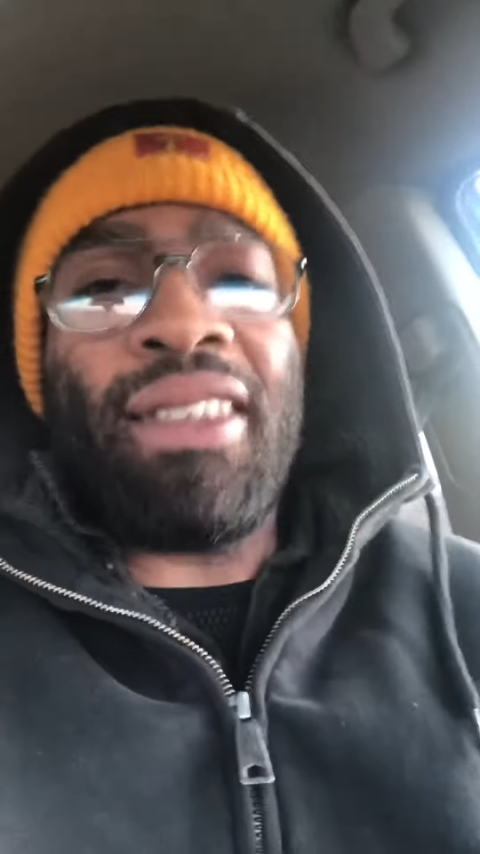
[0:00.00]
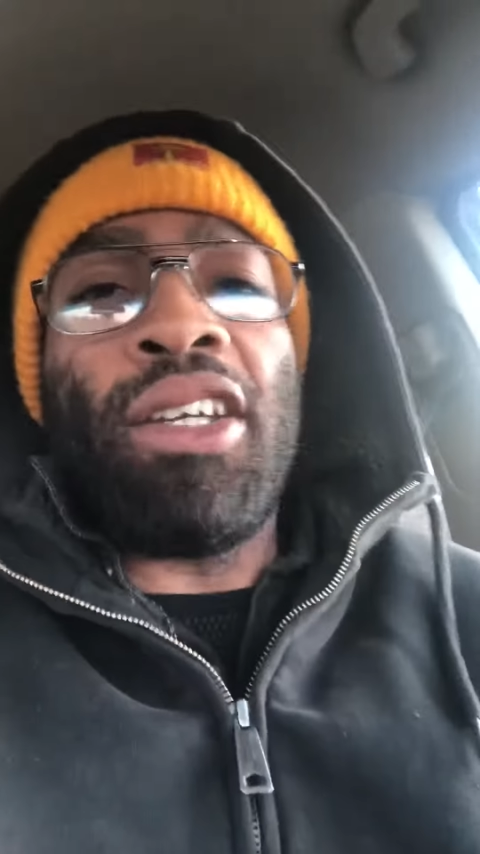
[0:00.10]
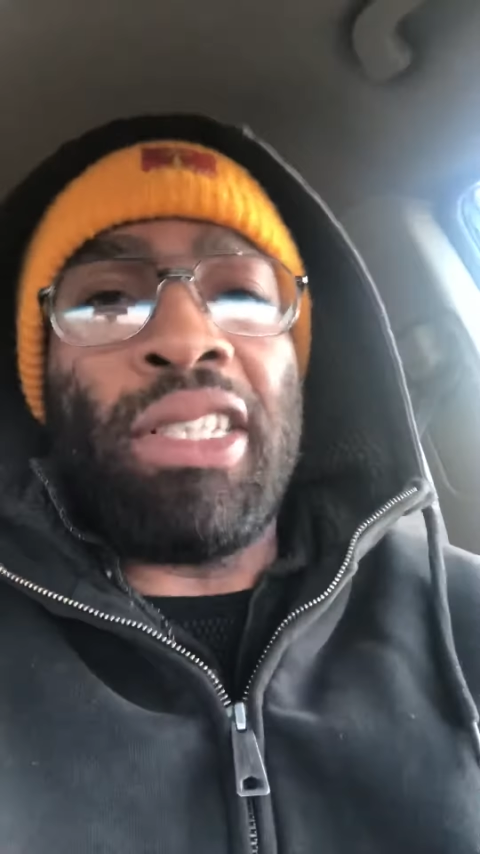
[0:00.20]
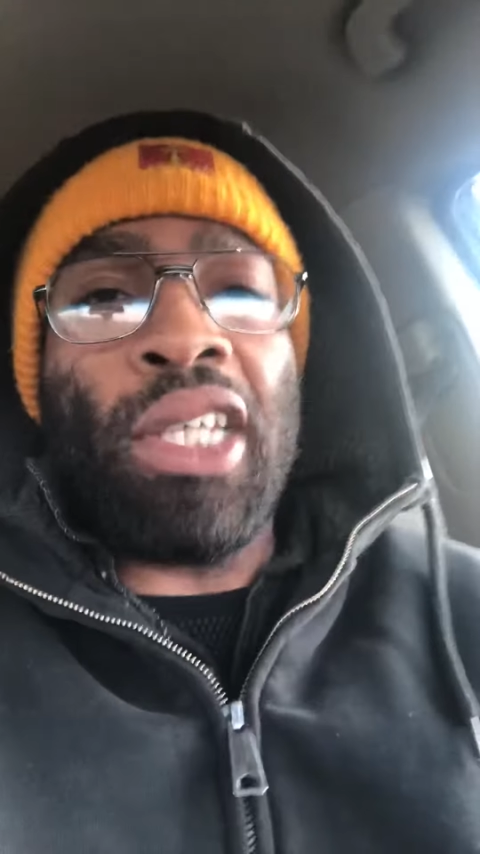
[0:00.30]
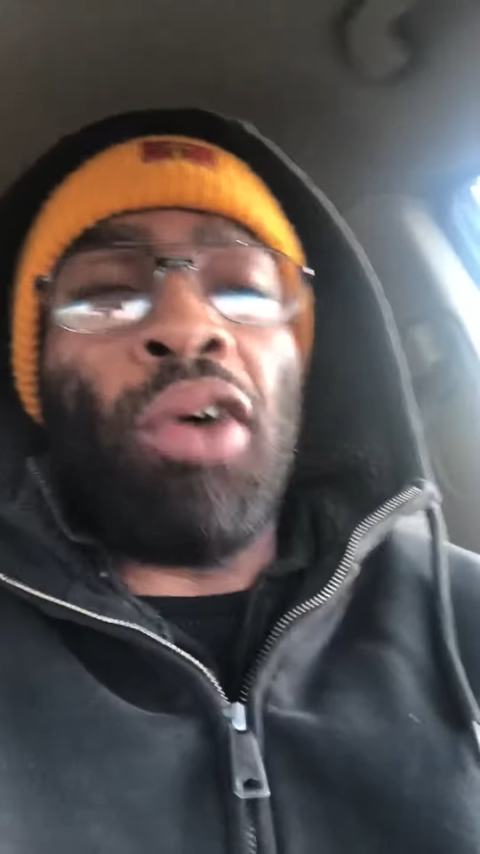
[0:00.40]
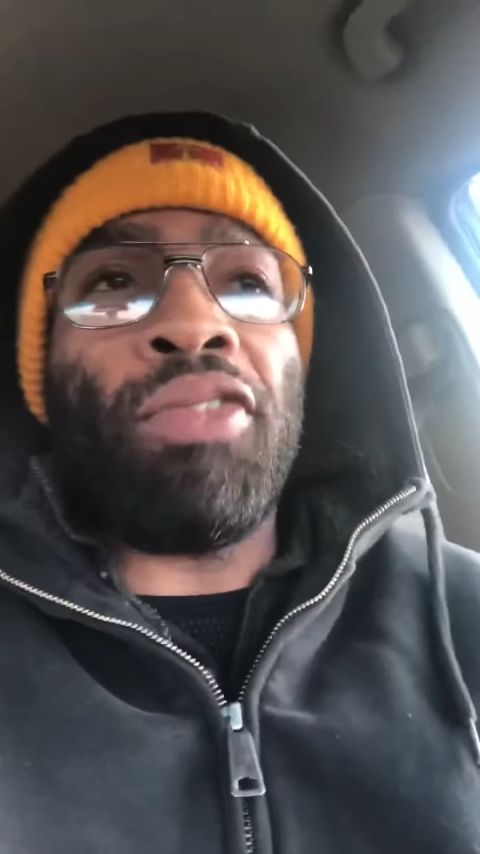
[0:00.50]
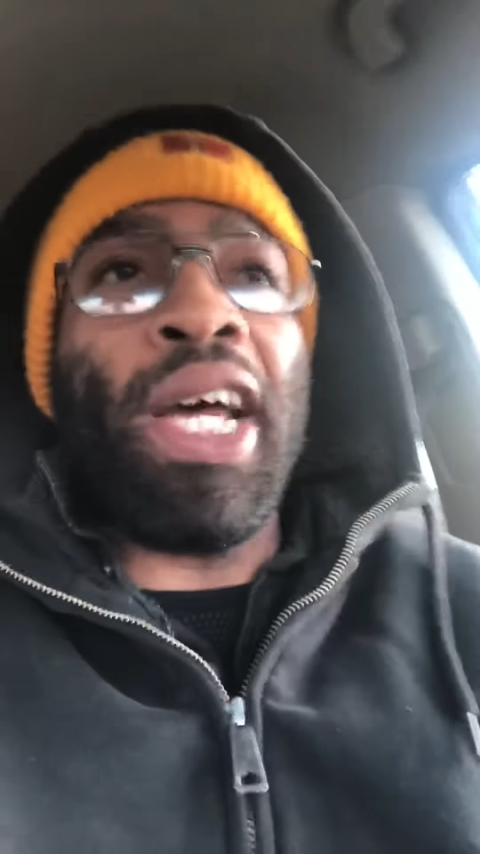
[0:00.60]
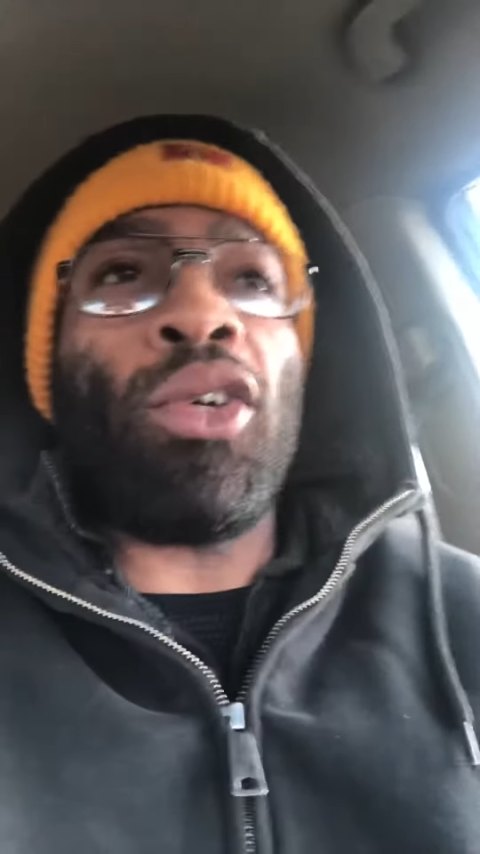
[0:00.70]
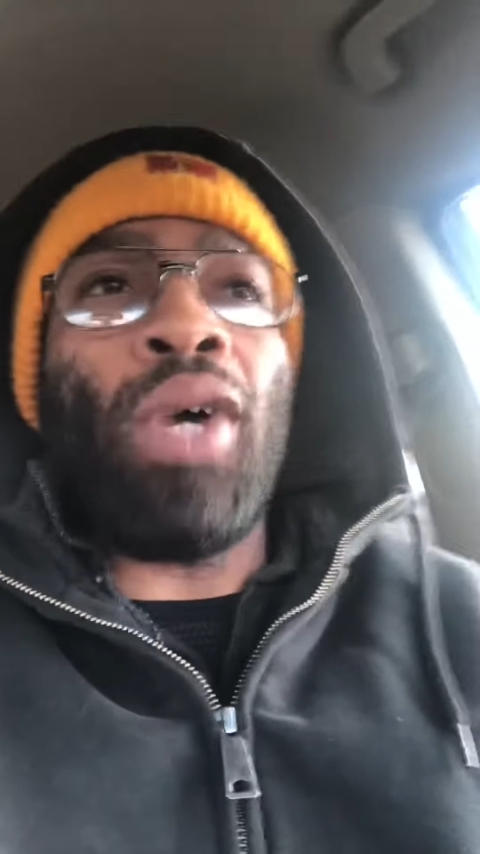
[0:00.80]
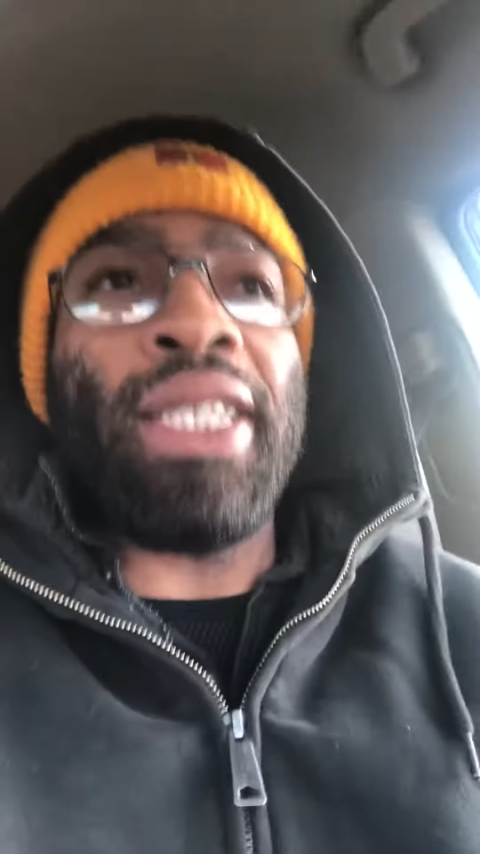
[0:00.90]
yourself
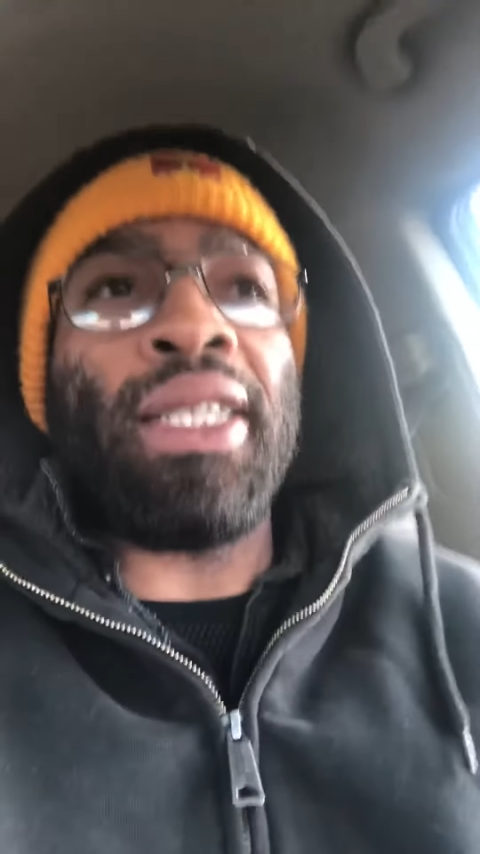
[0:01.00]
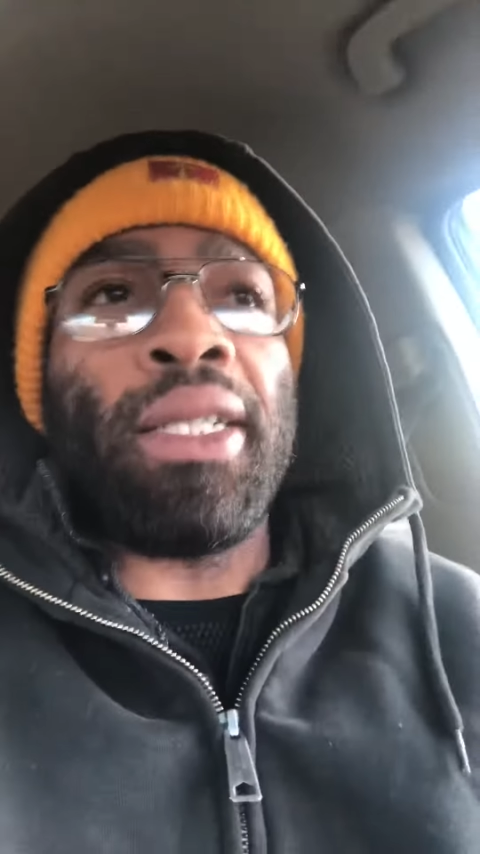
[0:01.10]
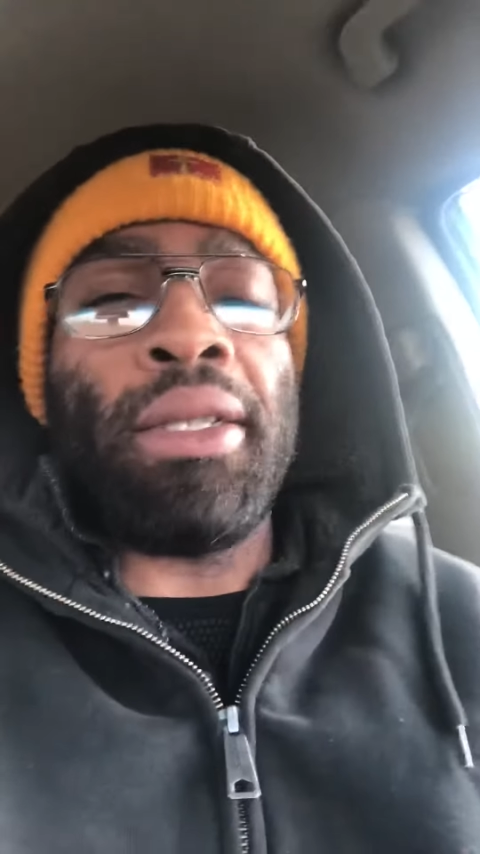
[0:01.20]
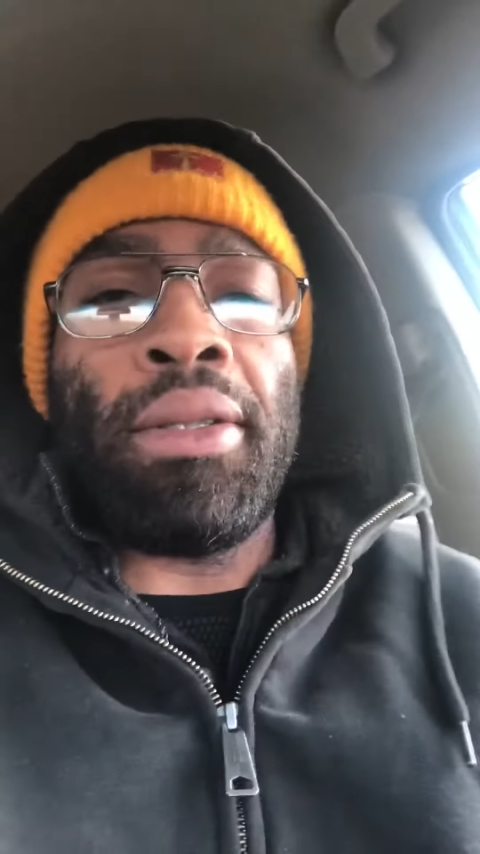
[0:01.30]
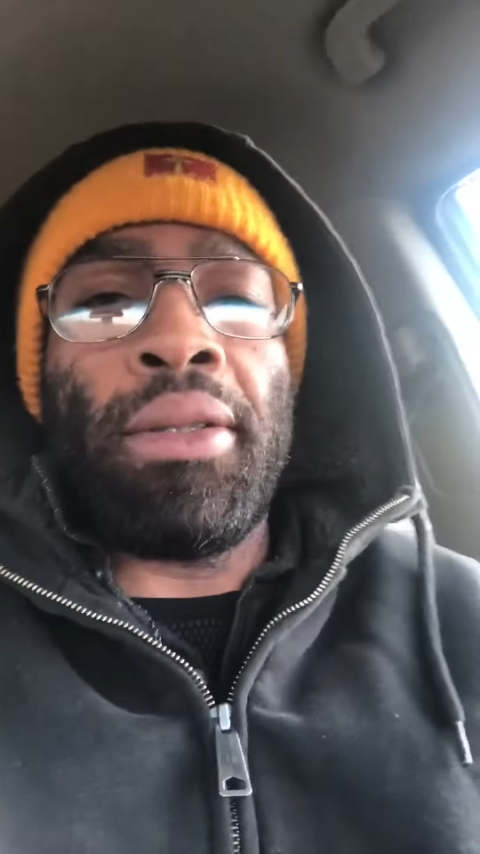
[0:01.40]
that question.